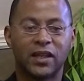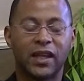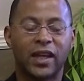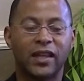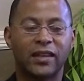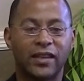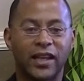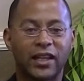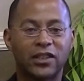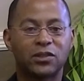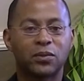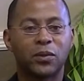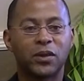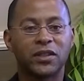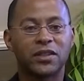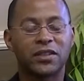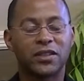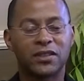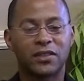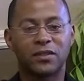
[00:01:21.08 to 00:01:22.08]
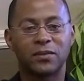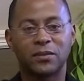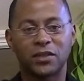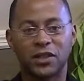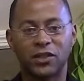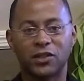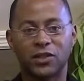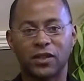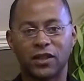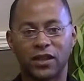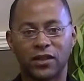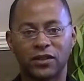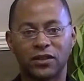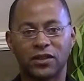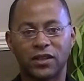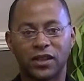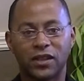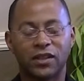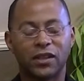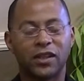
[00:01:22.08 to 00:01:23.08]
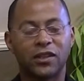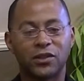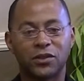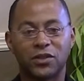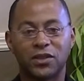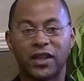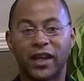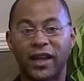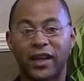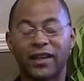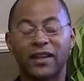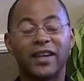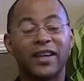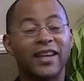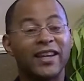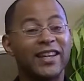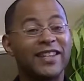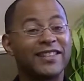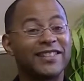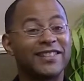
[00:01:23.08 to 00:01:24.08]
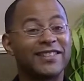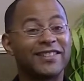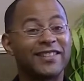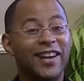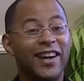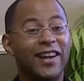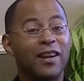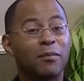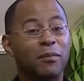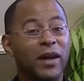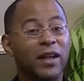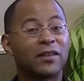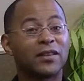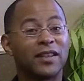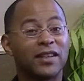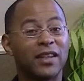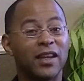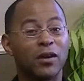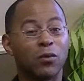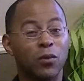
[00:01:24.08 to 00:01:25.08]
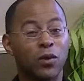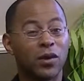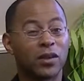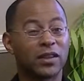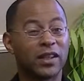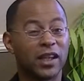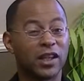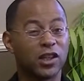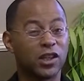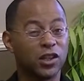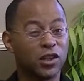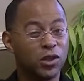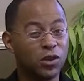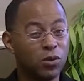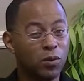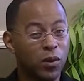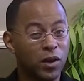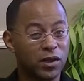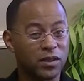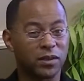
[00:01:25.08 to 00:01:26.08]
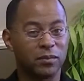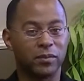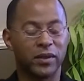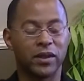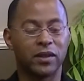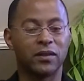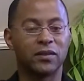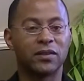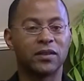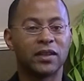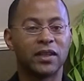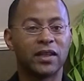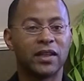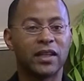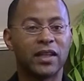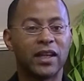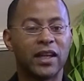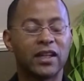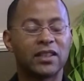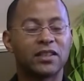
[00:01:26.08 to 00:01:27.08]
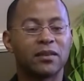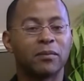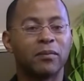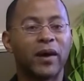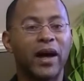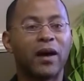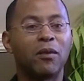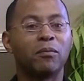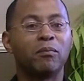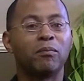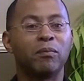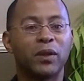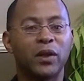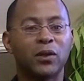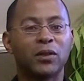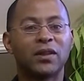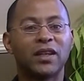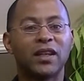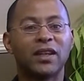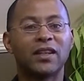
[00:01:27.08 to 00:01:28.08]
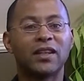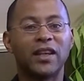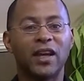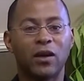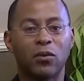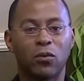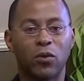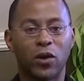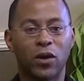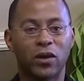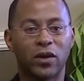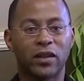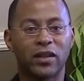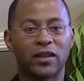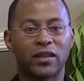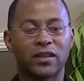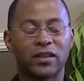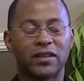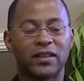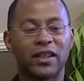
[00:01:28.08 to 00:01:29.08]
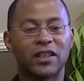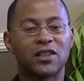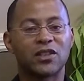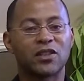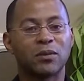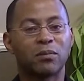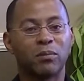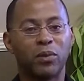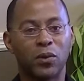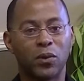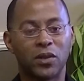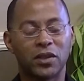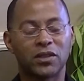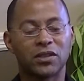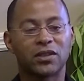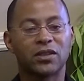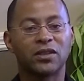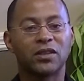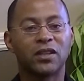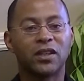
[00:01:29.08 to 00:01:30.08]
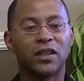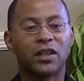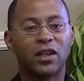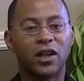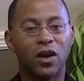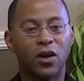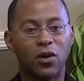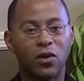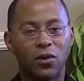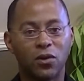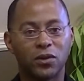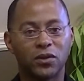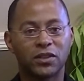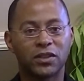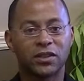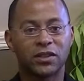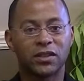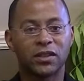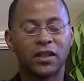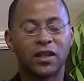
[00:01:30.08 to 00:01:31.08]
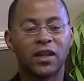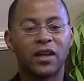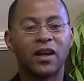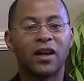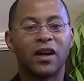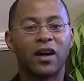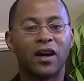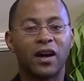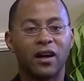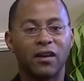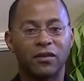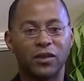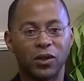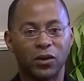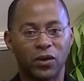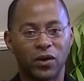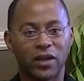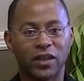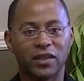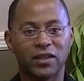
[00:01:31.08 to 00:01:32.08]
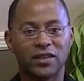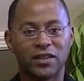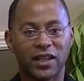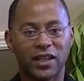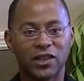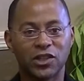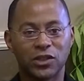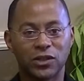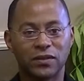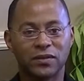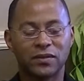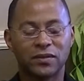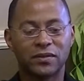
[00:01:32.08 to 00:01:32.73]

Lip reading: And that's what systems engineers need to understand. It's not about the network that you want to build. It's about building a network that supports the goals of the organization.